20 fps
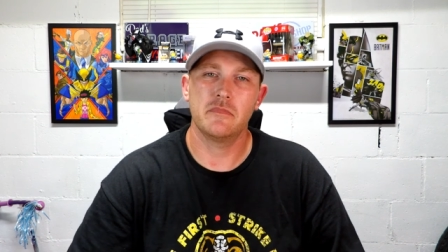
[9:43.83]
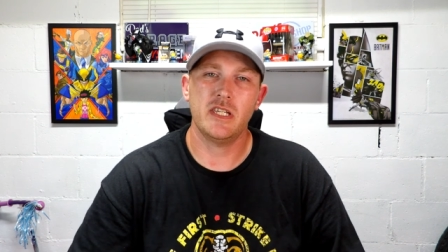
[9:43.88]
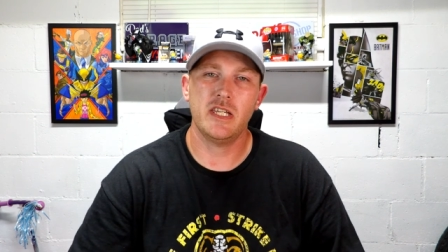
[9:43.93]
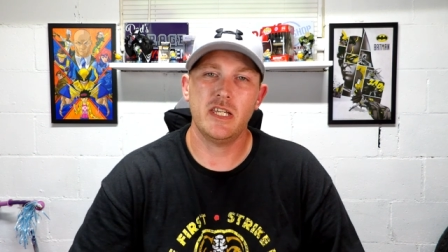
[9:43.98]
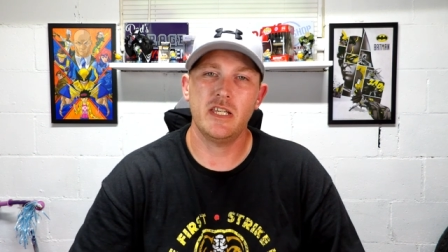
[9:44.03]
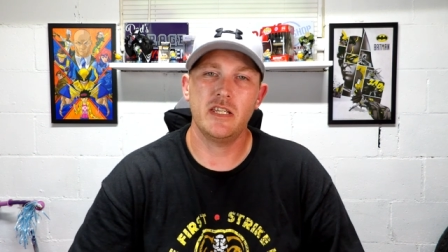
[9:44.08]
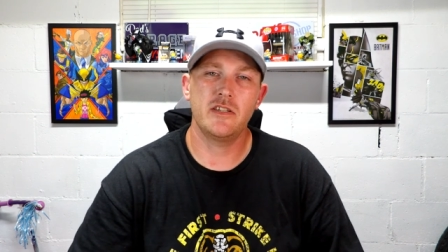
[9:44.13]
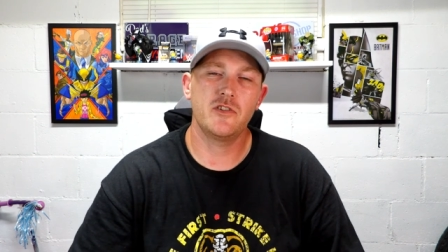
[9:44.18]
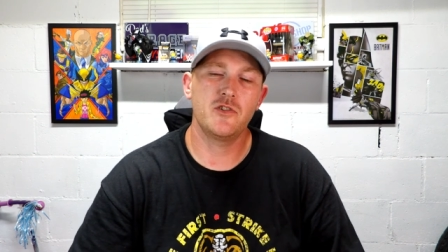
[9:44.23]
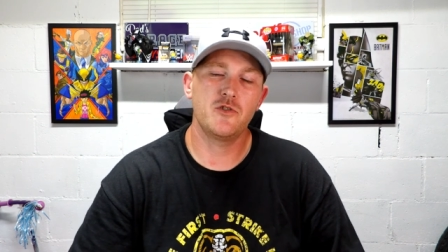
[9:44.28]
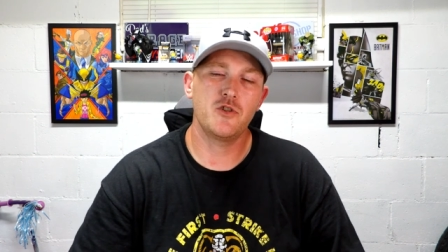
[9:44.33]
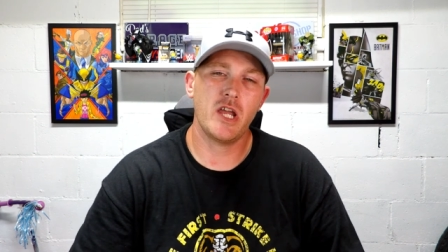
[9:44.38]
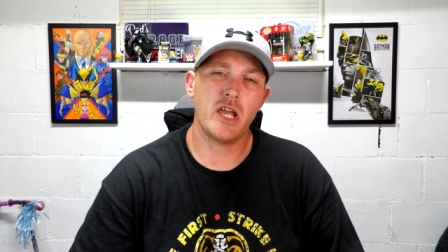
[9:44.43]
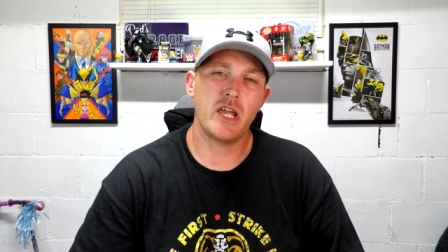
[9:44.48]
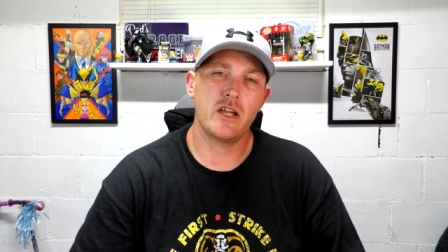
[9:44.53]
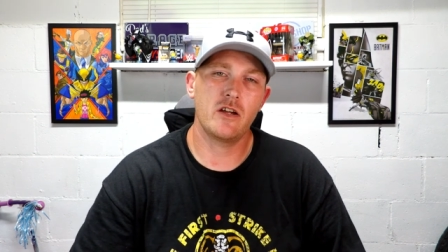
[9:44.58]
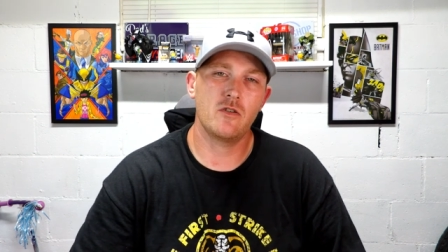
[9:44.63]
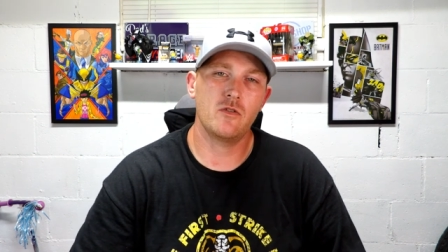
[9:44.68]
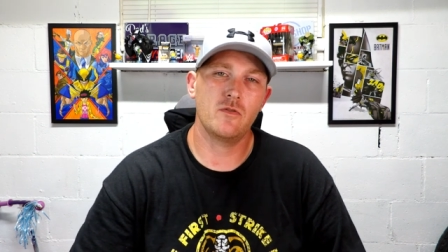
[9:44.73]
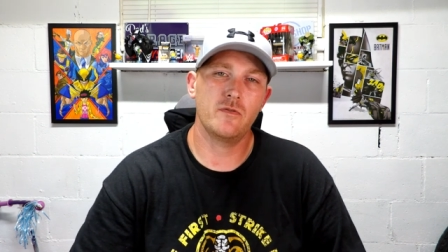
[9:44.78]
in
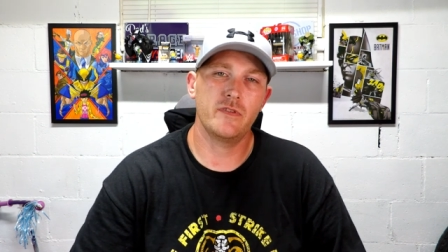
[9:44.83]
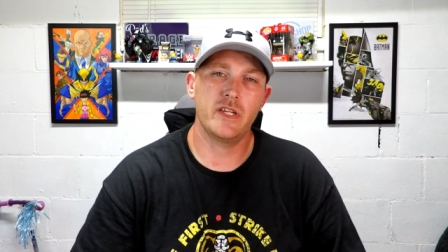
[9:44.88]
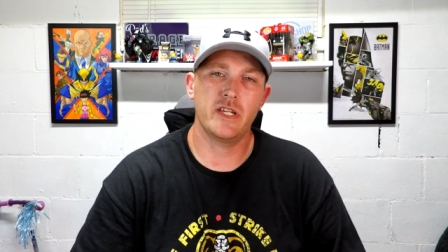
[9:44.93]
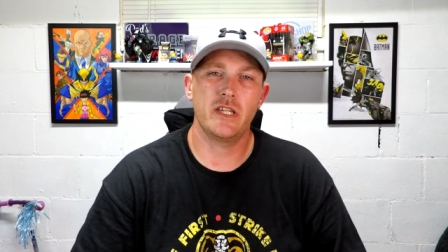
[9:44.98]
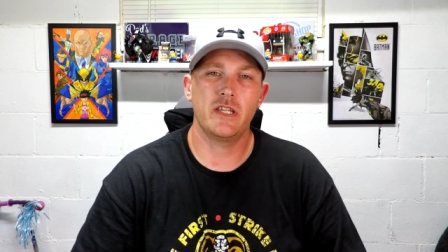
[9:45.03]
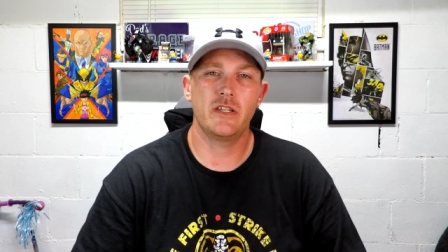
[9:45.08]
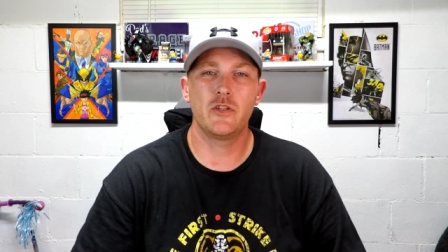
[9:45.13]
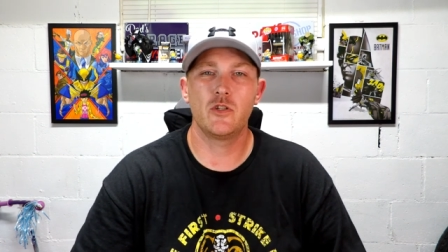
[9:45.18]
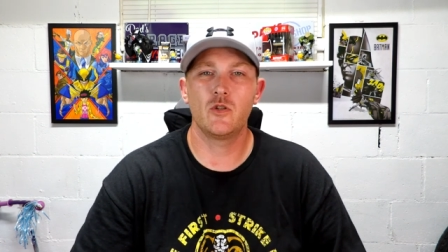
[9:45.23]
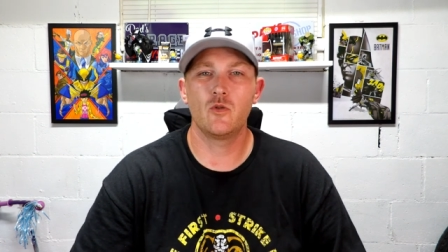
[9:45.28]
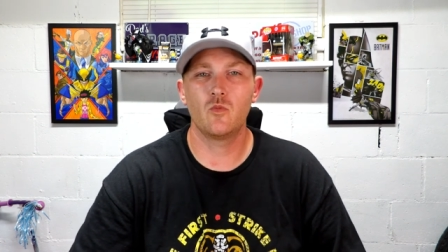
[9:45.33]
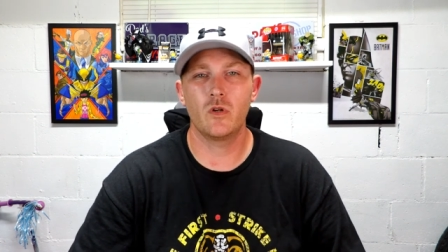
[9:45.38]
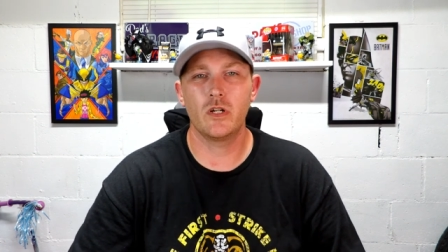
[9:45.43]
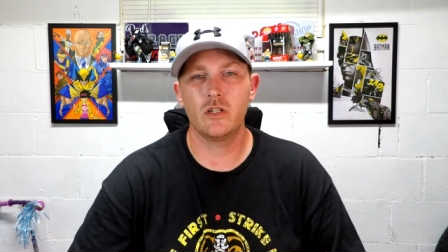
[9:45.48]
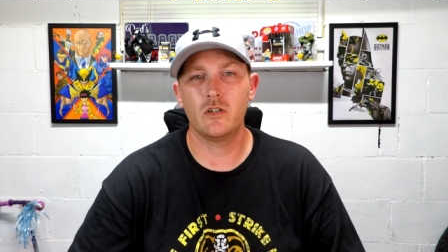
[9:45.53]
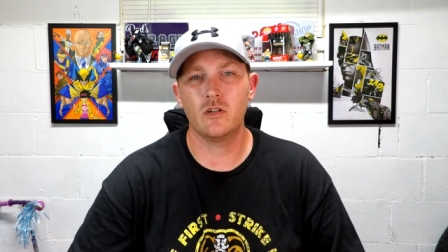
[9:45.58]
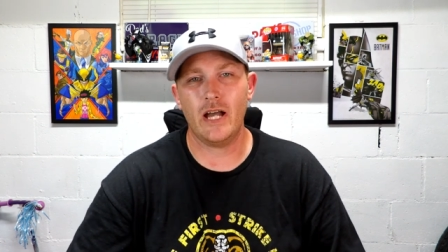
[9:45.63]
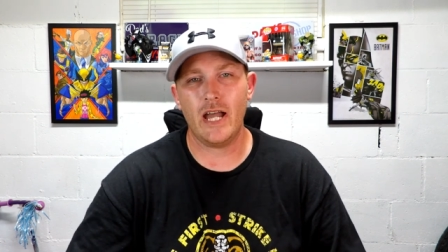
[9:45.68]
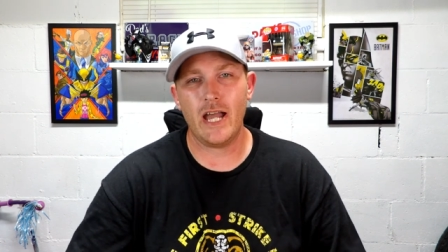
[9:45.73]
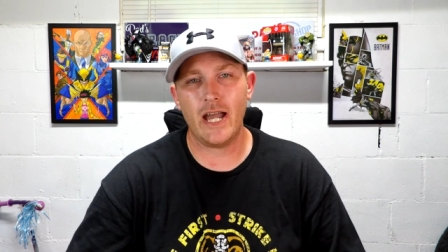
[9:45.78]
jail than you
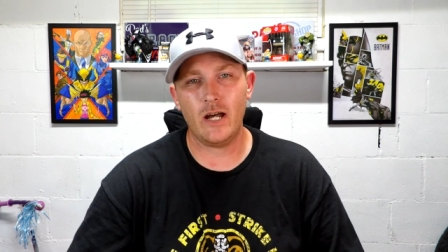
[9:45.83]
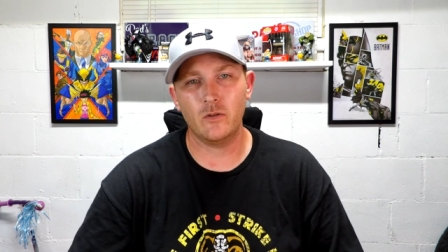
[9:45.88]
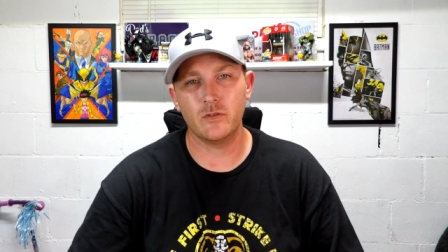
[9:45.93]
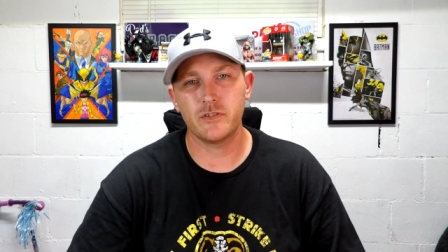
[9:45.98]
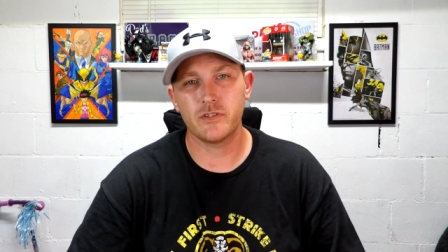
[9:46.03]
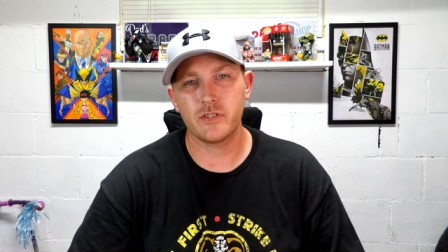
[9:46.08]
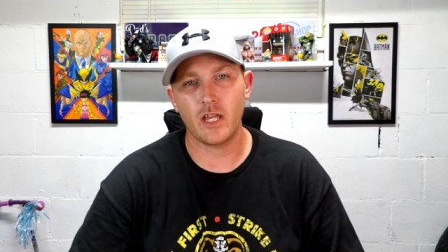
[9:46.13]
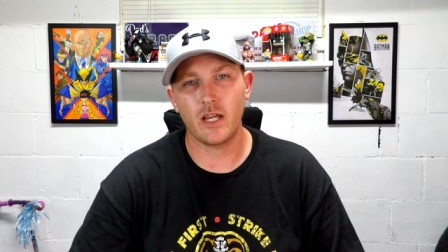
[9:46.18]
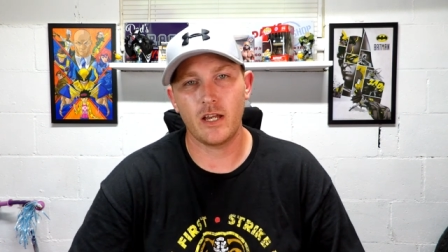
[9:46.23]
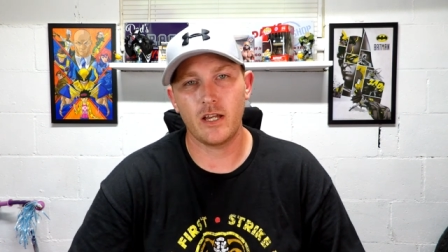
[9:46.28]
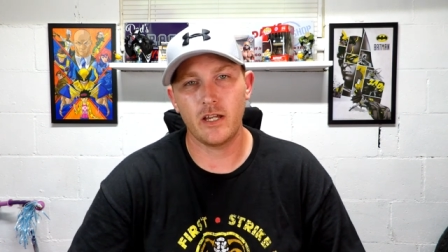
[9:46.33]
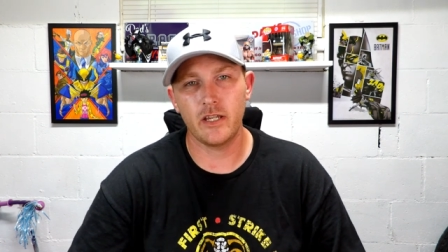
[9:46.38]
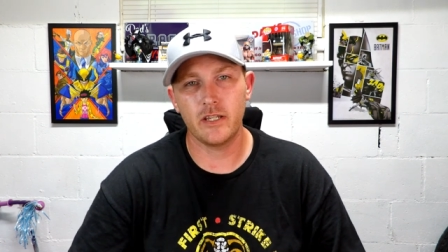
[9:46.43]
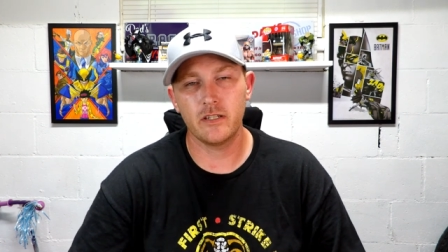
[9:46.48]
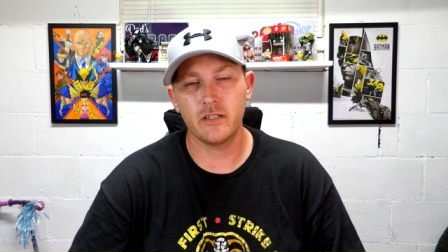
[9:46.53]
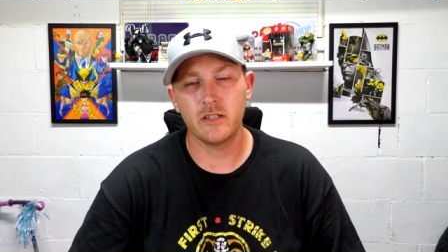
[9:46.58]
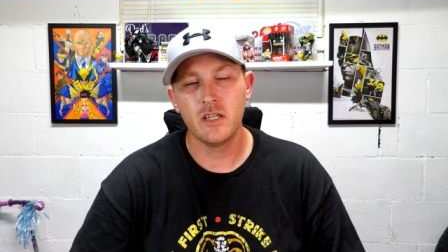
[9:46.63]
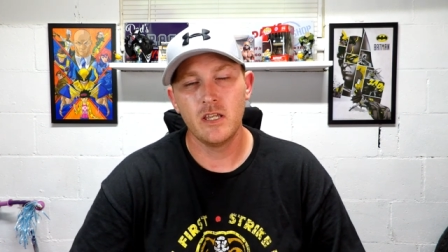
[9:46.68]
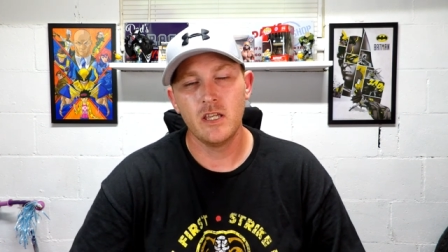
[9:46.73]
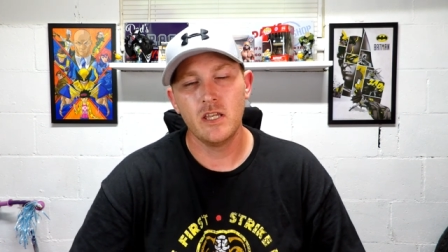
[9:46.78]
will
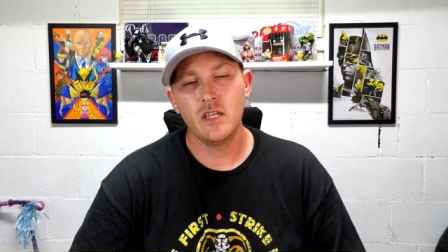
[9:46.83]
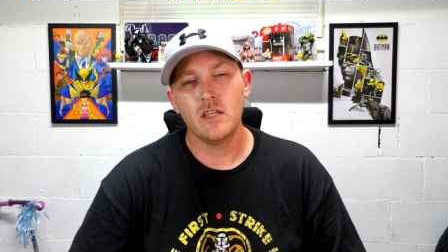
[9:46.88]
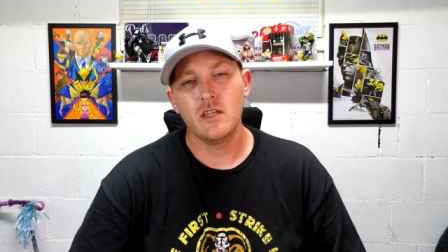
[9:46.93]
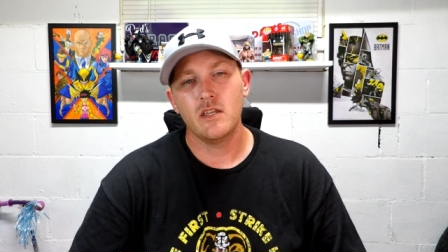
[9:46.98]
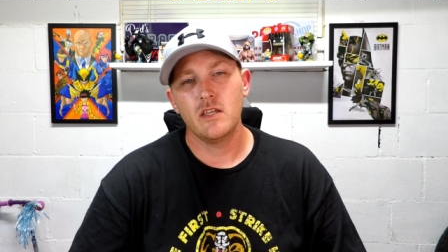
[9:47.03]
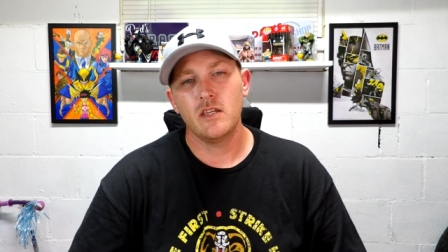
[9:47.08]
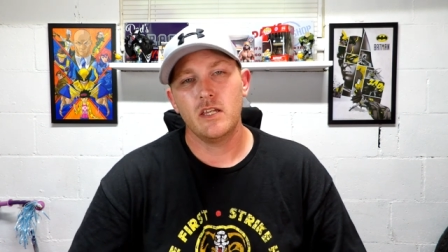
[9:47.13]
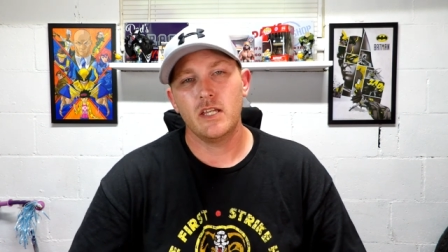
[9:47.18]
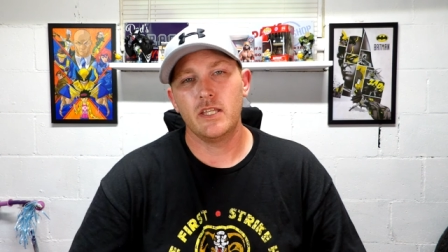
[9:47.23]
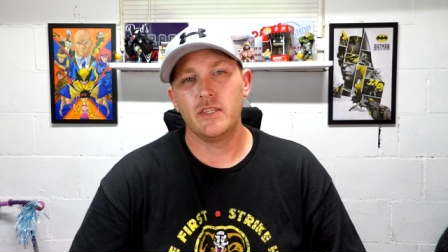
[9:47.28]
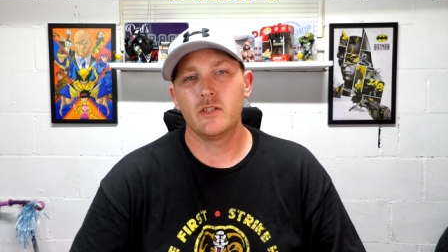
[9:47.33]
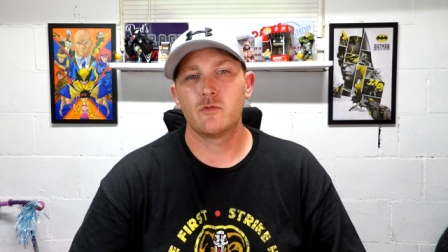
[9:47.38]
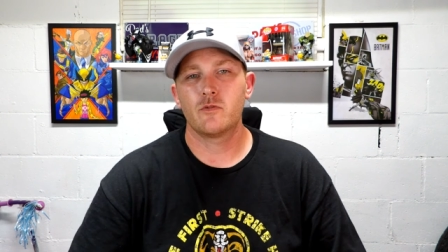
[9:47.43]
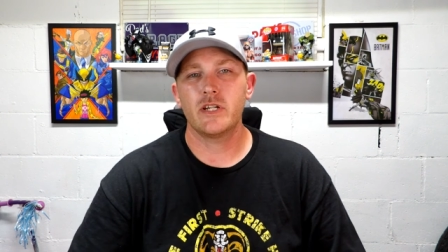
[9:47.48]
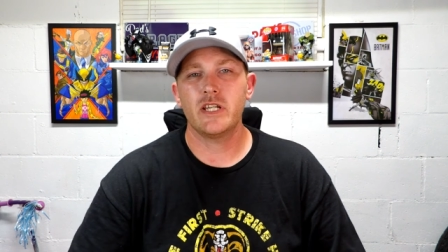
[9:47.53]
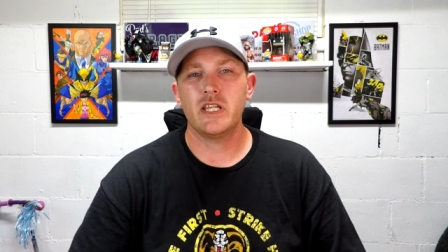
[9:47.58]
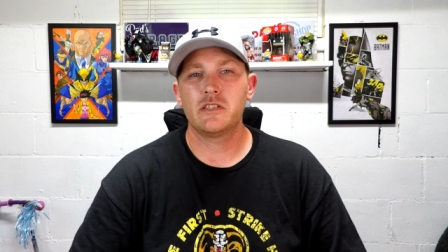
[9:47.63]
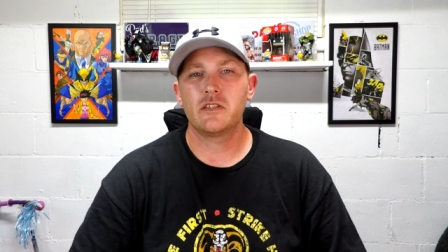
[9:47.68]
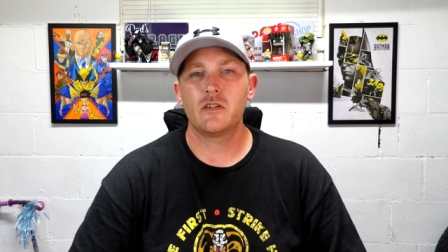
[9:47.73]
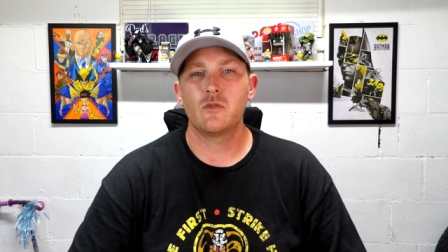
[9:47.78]
outside. And the
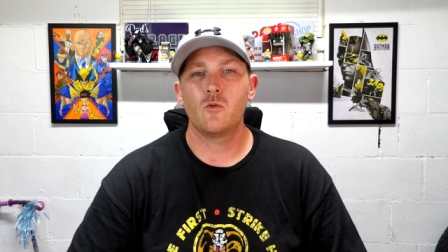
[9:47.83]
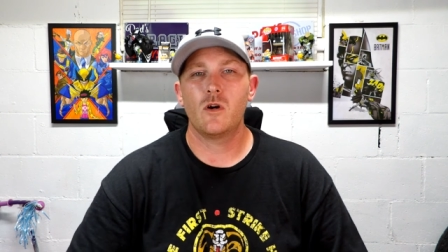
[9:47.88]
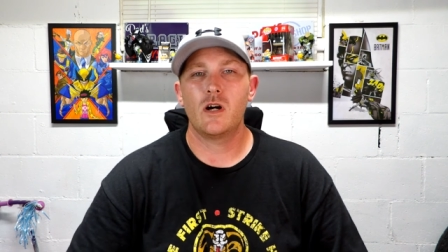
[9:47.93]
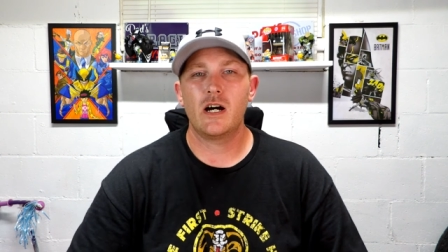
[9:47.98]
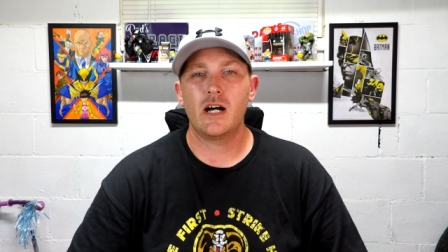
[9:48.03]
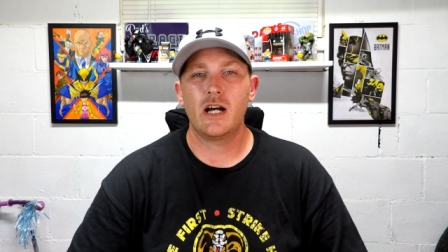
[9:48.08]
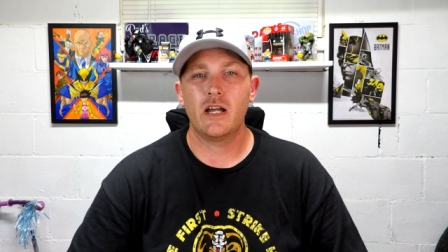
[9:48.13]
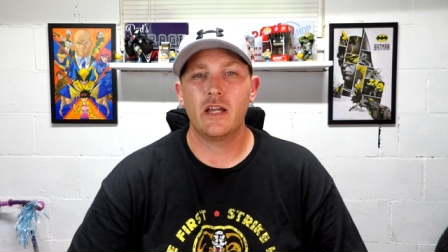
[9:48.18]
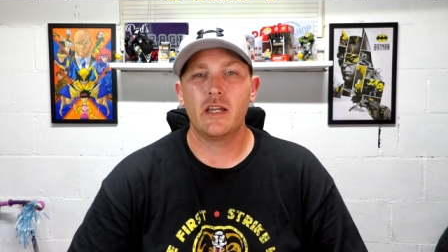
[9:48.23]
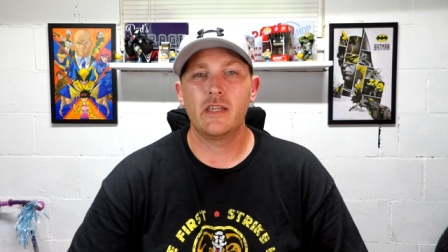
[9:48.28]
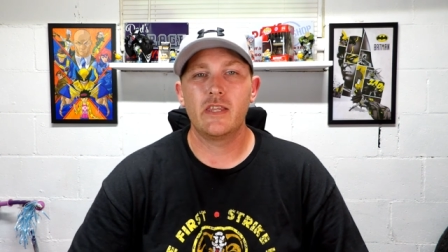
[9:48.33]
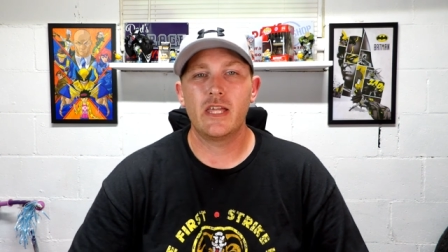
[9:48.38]
reason why